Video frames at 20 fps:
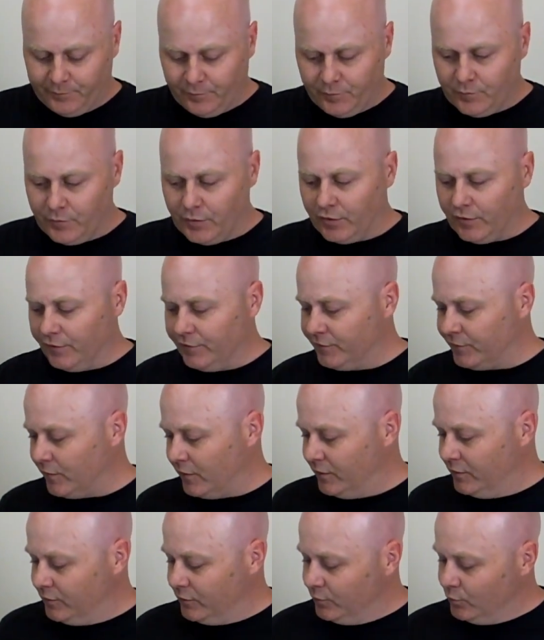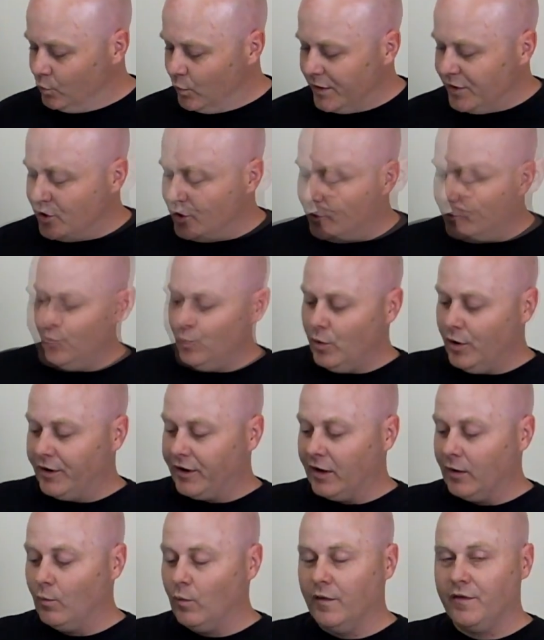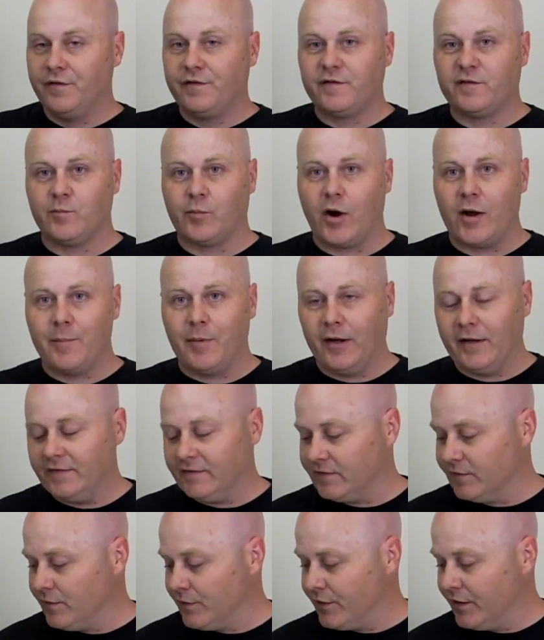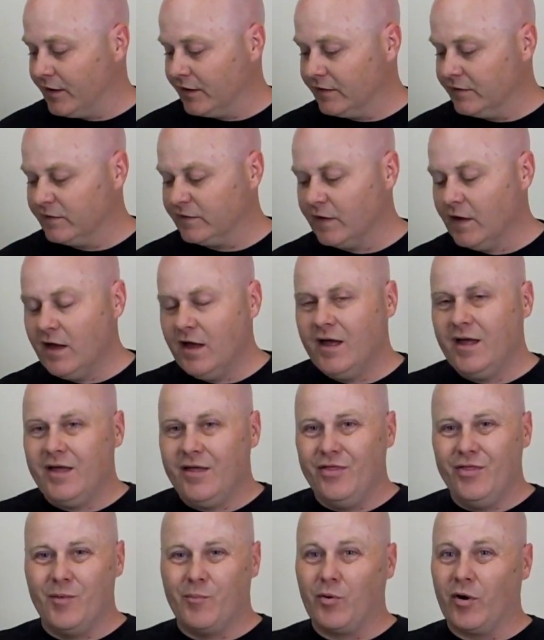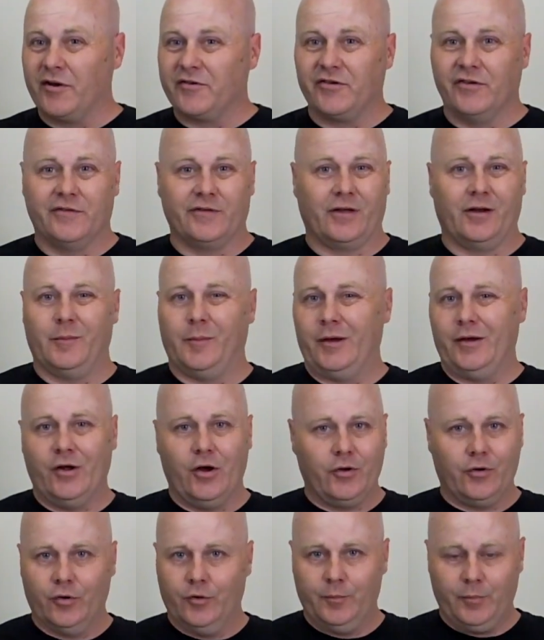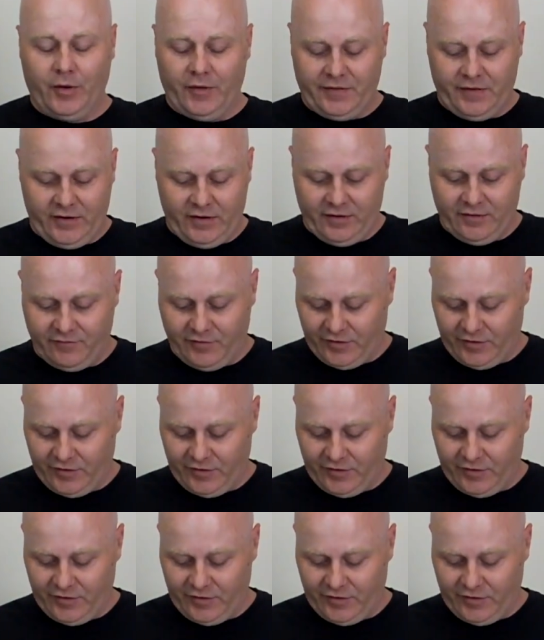because when you're working with spray paints and things, the brushes are going to be no good by the end of